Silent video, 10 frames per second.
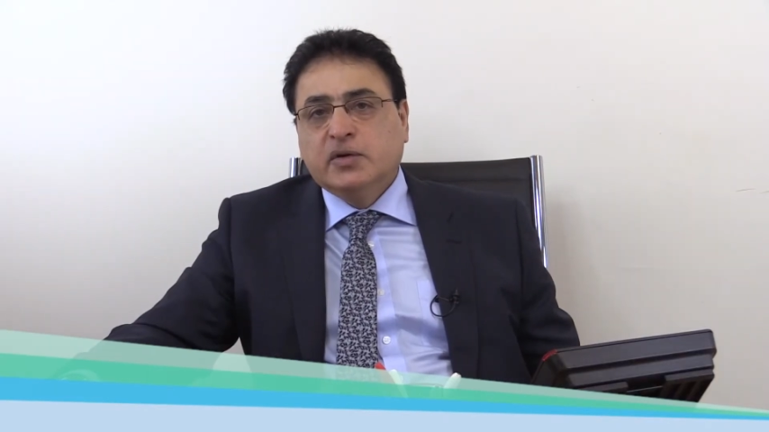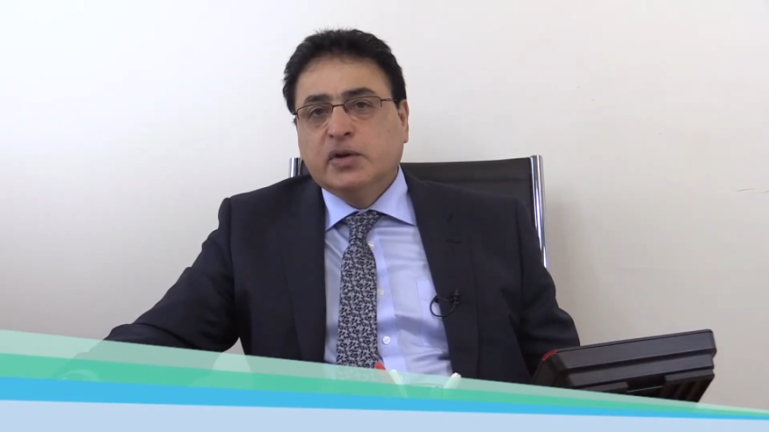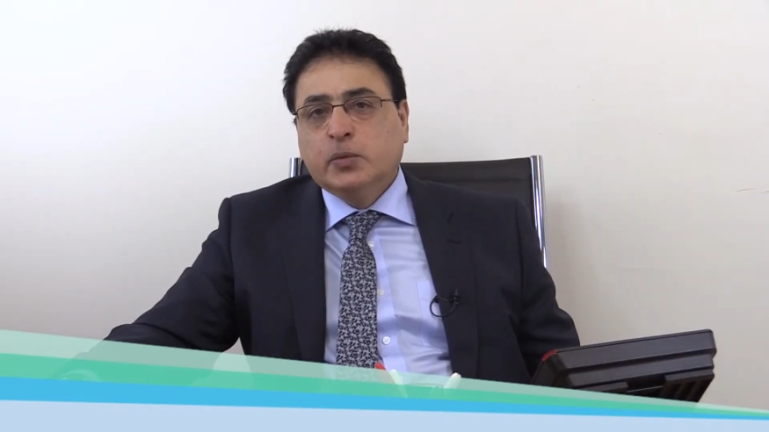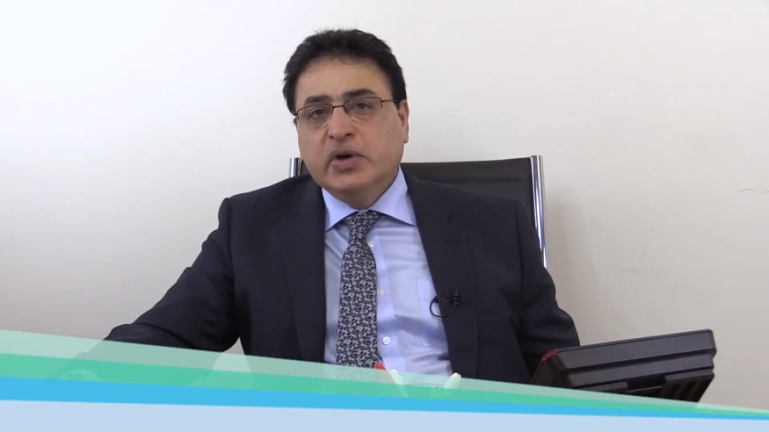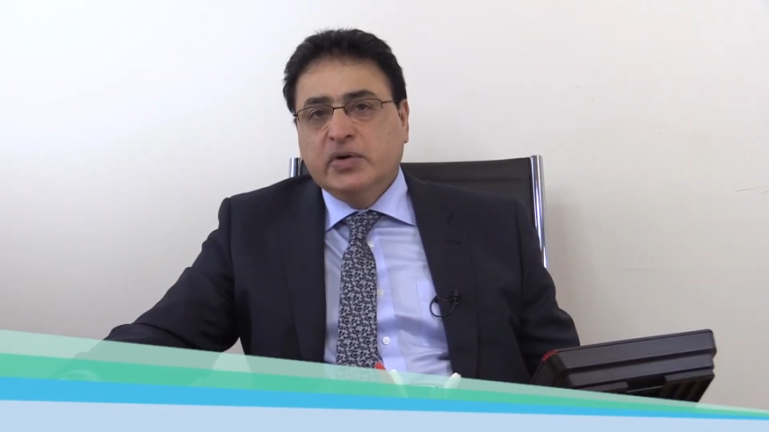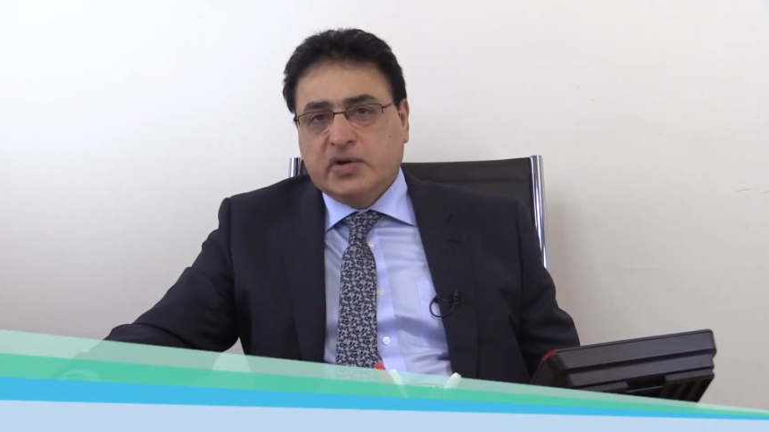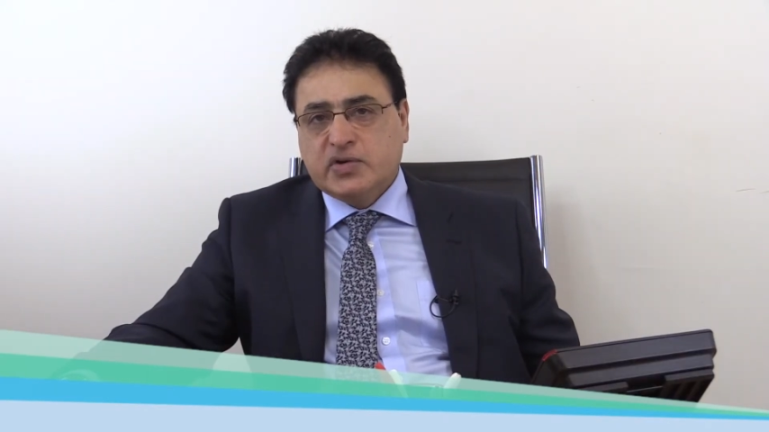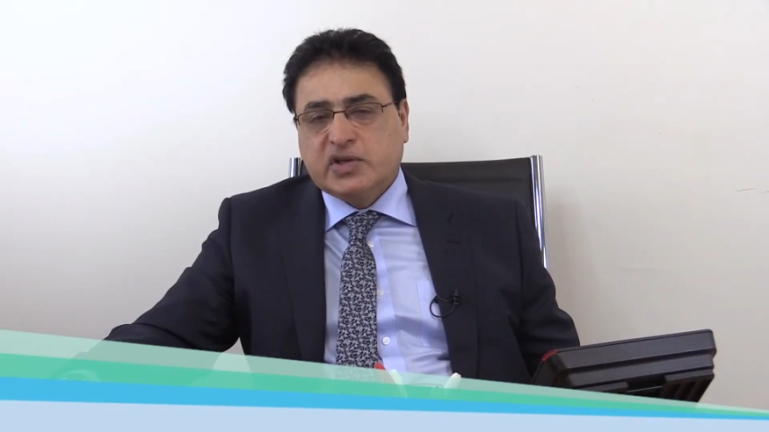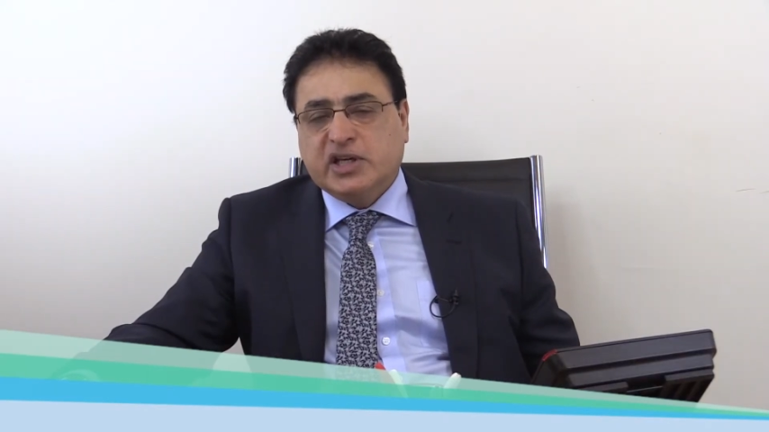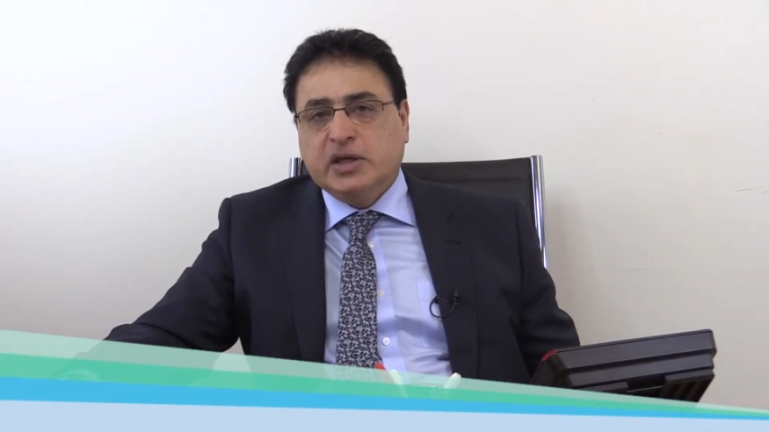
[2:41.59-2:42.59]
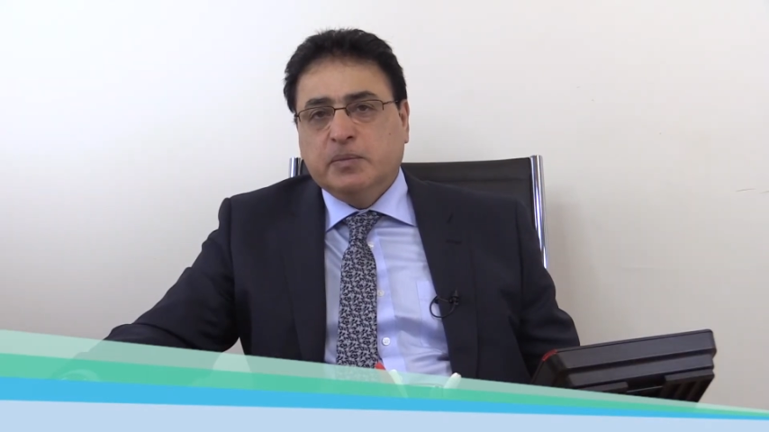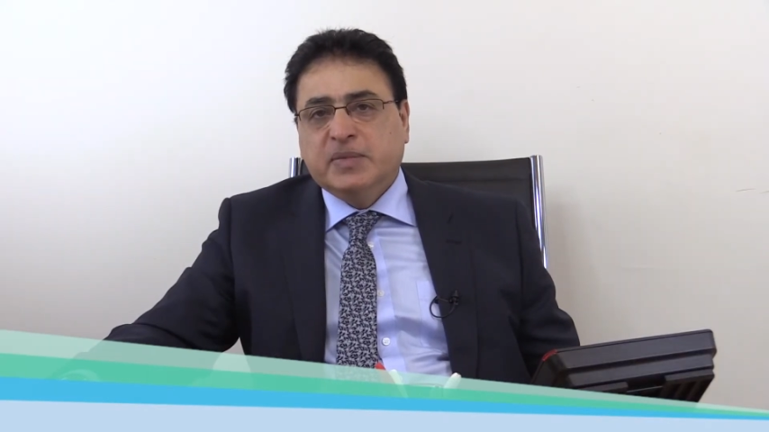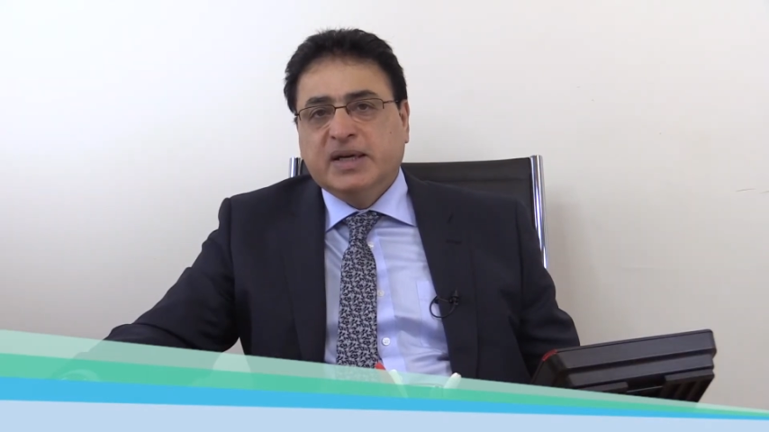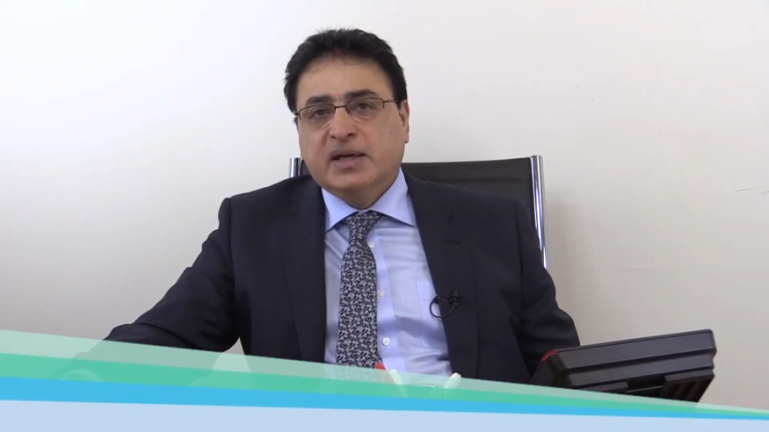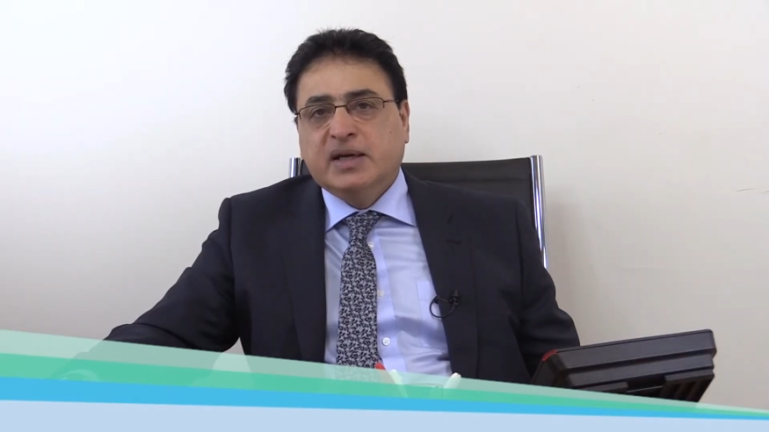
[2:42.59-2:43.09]
Windrush scheme
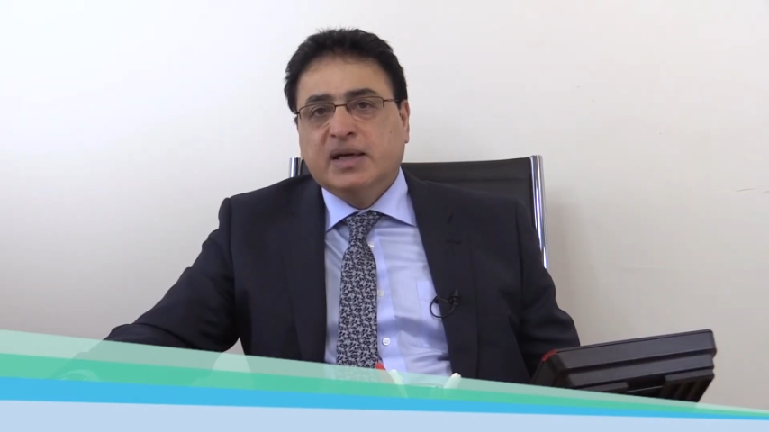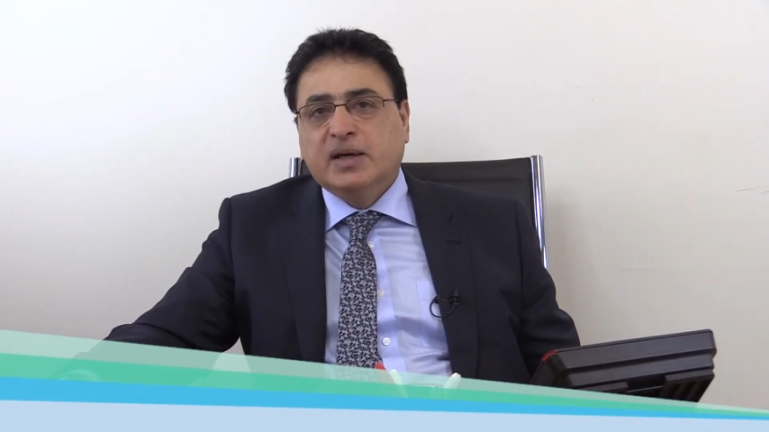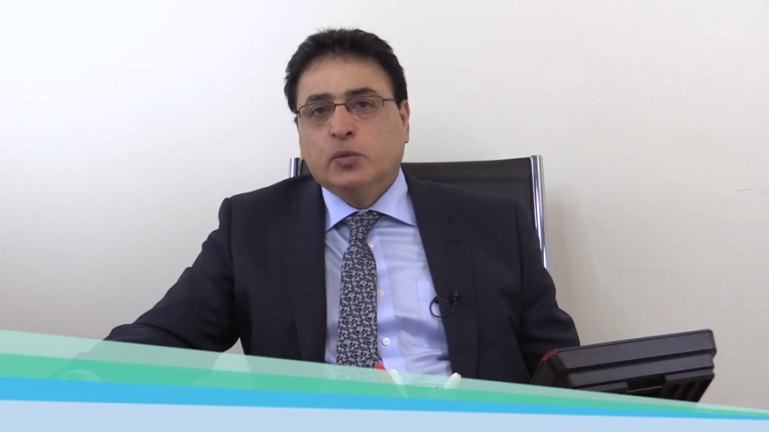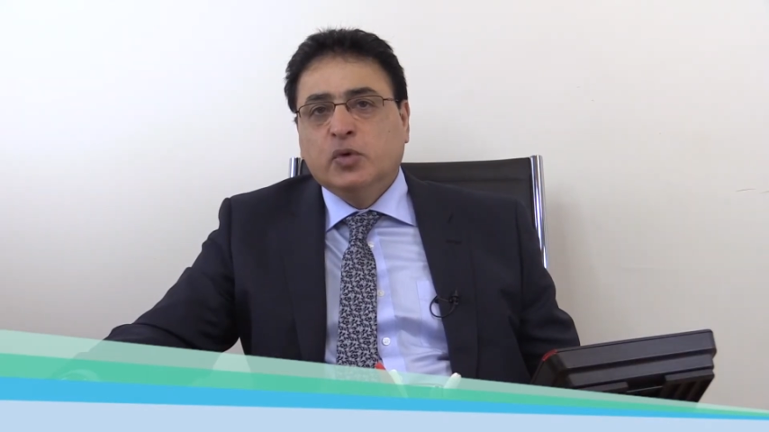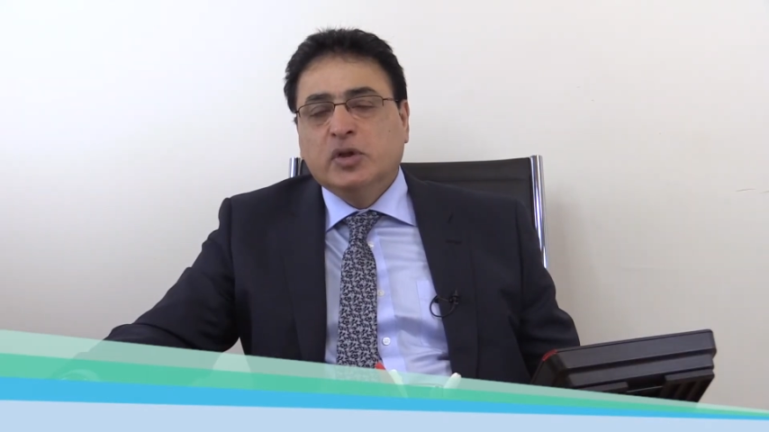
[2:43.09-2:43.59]
will